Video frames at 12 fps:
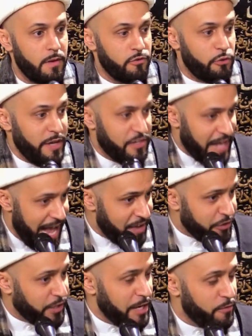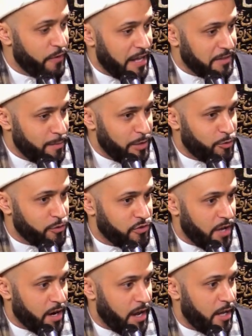So he's asking Fatima to
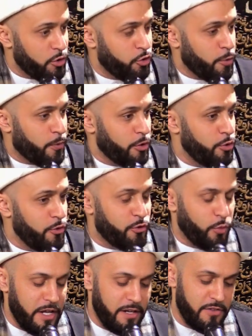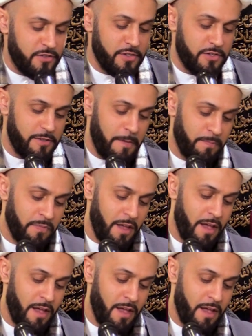Zahra to produce witnesses.